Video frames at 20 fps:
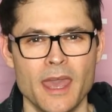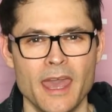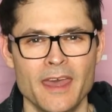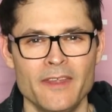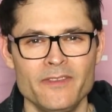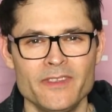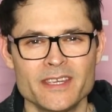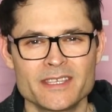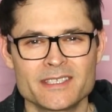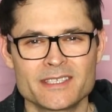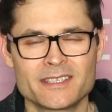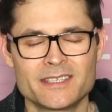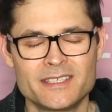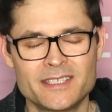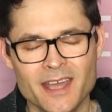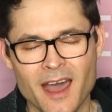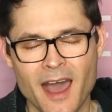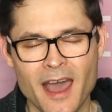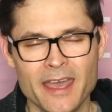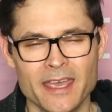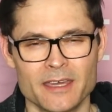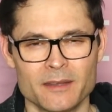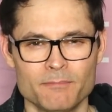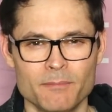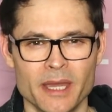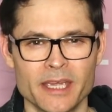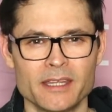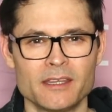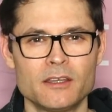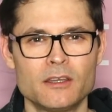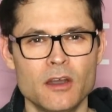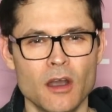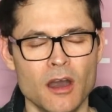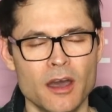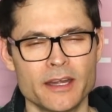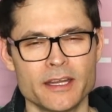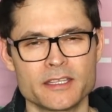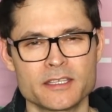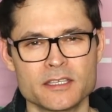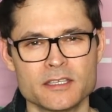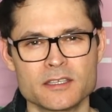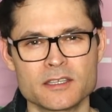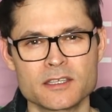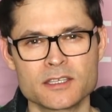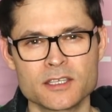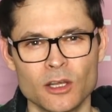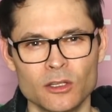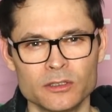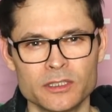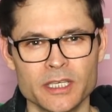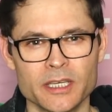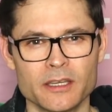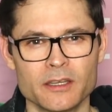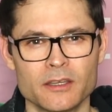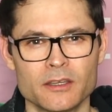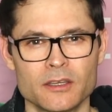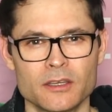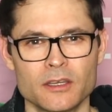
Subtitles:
And this diet, my God, it's insulting.